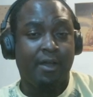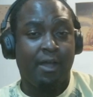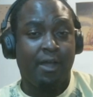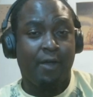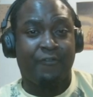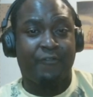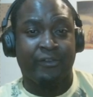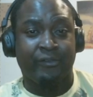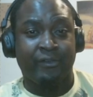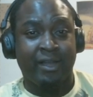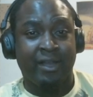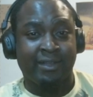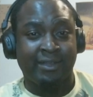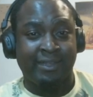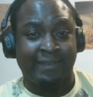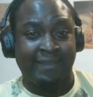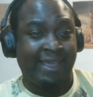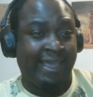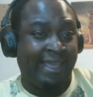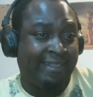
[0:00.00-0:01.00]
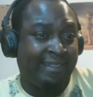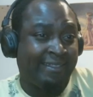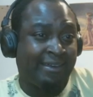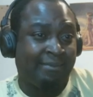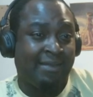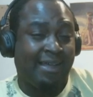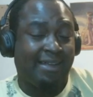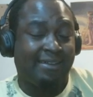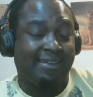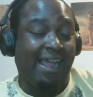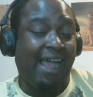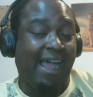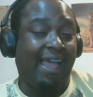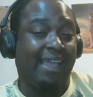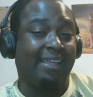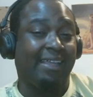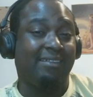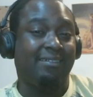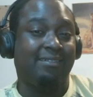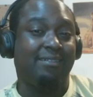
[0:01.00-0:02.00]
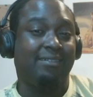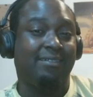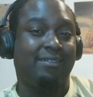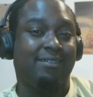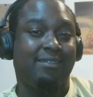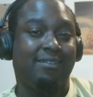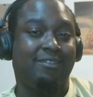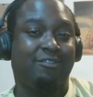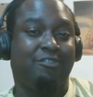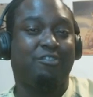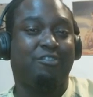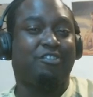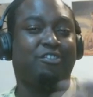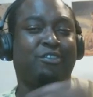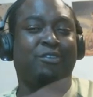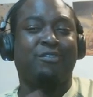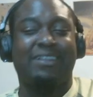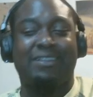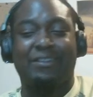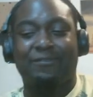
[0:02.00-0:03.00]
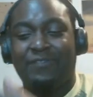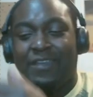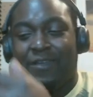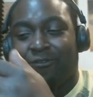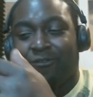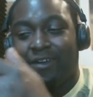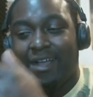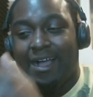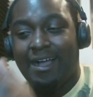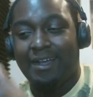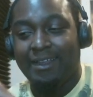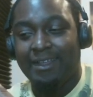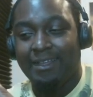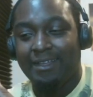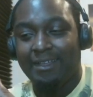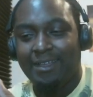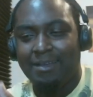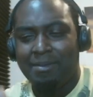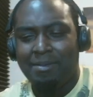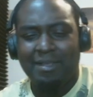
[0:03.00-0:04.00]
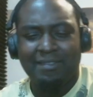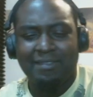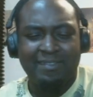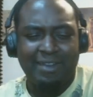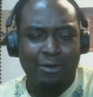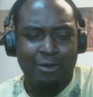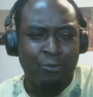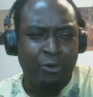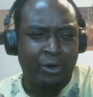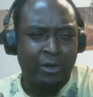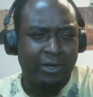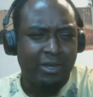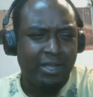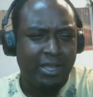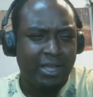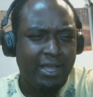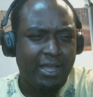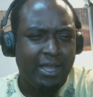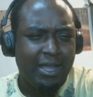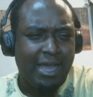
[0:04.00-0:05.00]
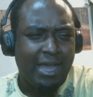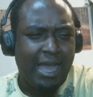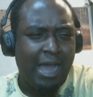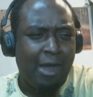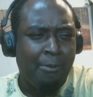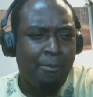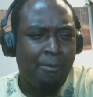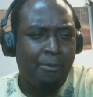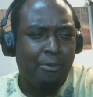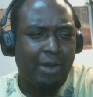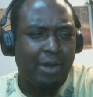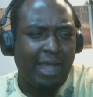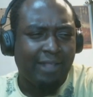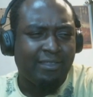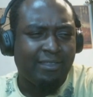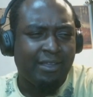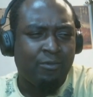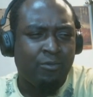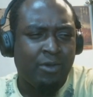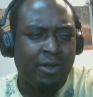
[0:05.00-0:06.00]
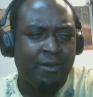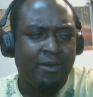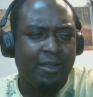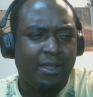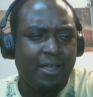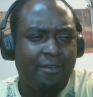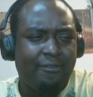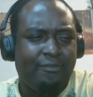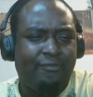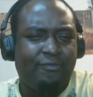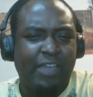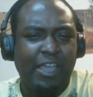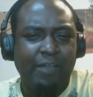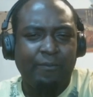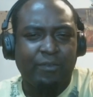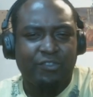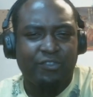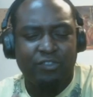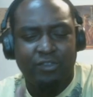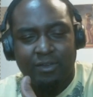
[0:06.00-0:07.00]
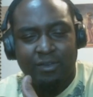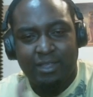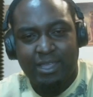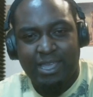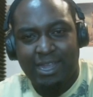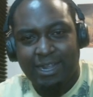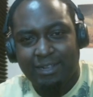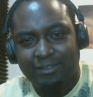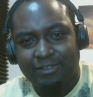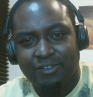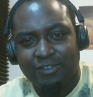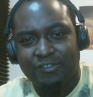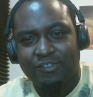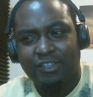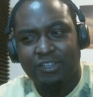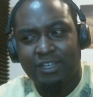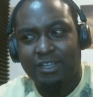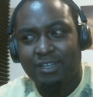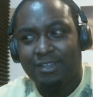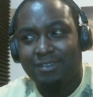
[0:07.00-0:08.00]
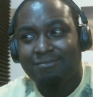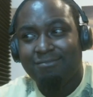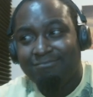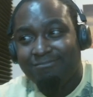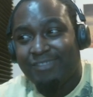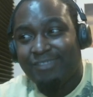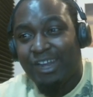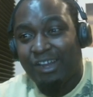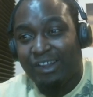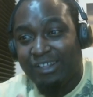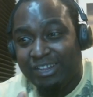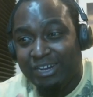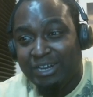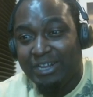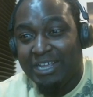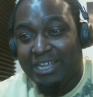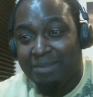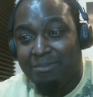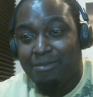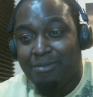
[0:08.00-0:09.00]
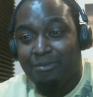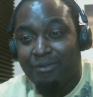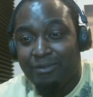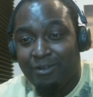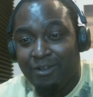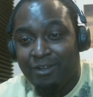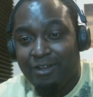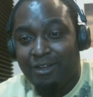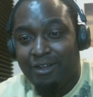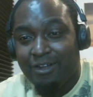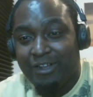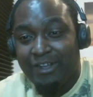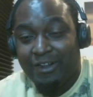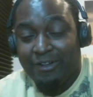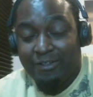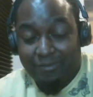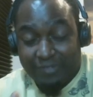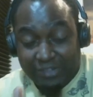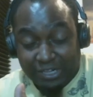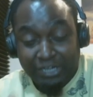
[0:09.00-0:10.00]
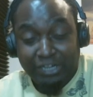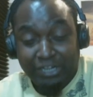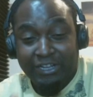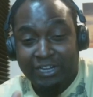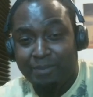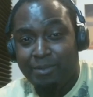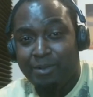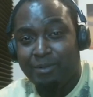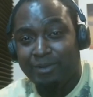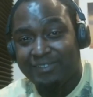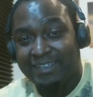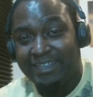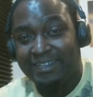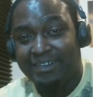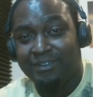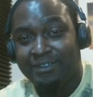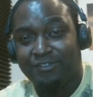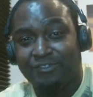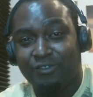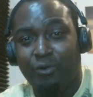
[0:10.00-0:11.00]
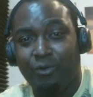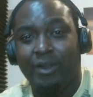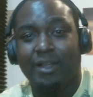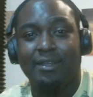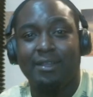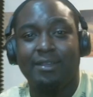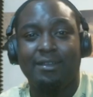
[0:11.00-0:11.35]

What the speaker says: Fury Ugly, and they ended up not dying. So it just shows, like, the favorality. Maybe that's not a word. How Murata and one favor certain characters that are clearly going to be retained in the story.